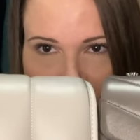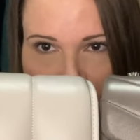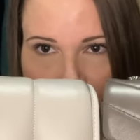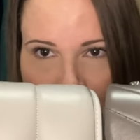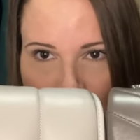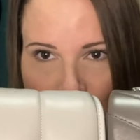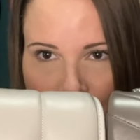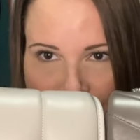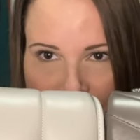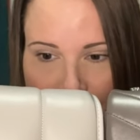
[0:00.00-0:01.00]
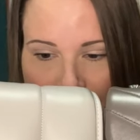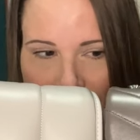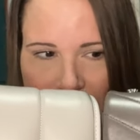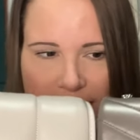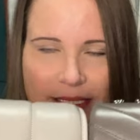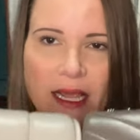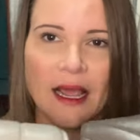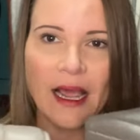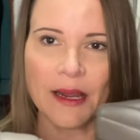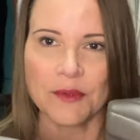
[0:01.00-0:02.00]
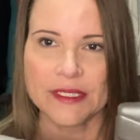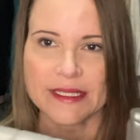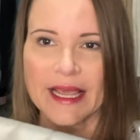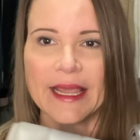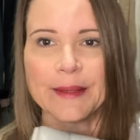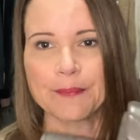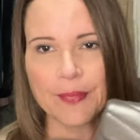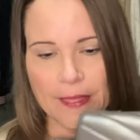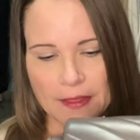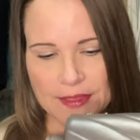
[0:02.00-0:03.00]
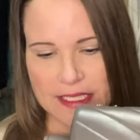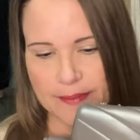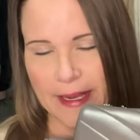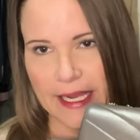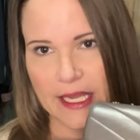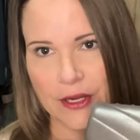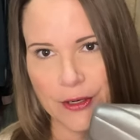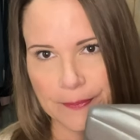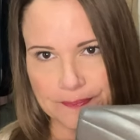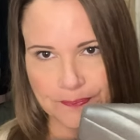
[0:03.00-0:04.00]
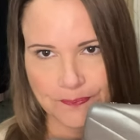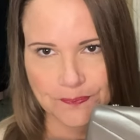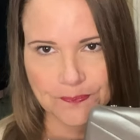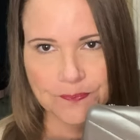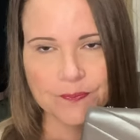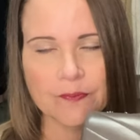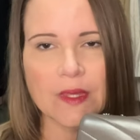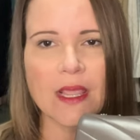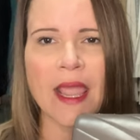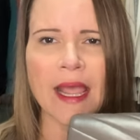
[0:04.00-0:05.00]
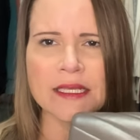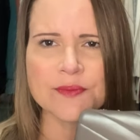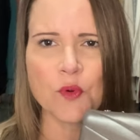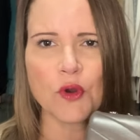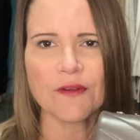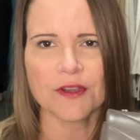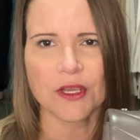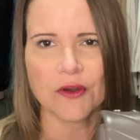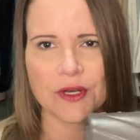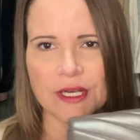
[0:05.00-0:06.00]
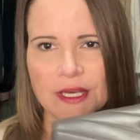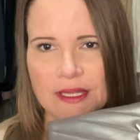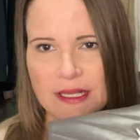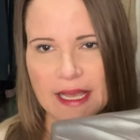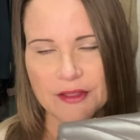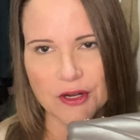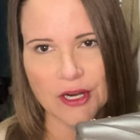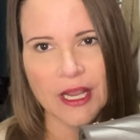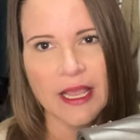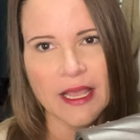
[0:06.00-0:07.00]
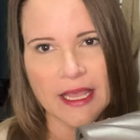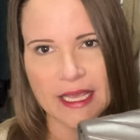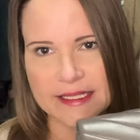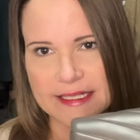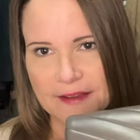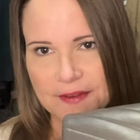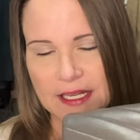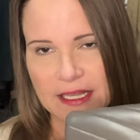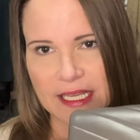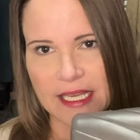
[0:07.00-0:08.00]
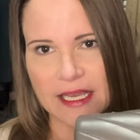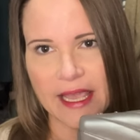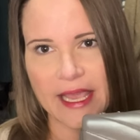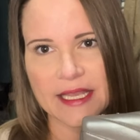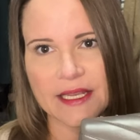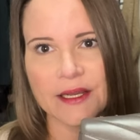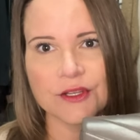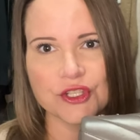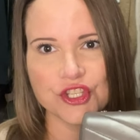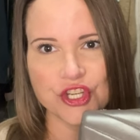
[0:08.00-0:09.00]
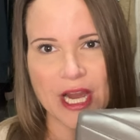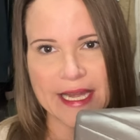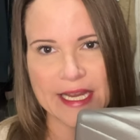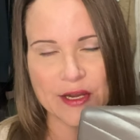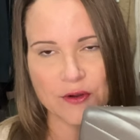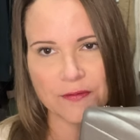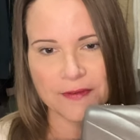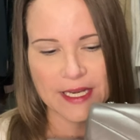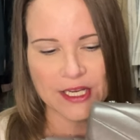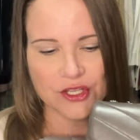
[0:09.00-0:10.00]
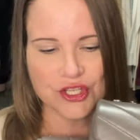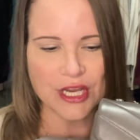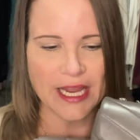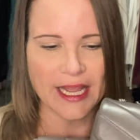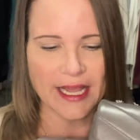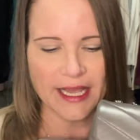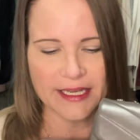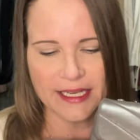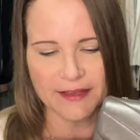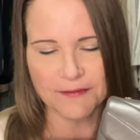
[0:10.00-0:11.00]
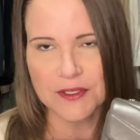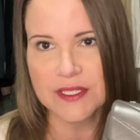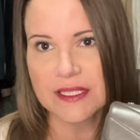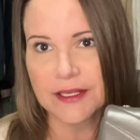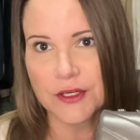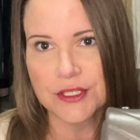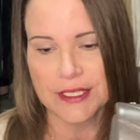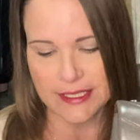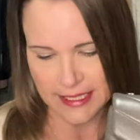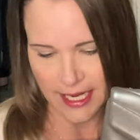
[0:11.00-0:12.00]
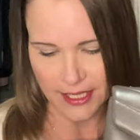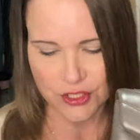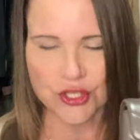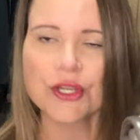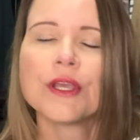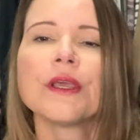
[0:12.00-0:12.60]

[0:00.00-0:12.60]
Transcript: they are both quilted bags. I would say that this bag here has more of a coating on the leather. It's definitely a shinier finish and it feels slicker to the touch.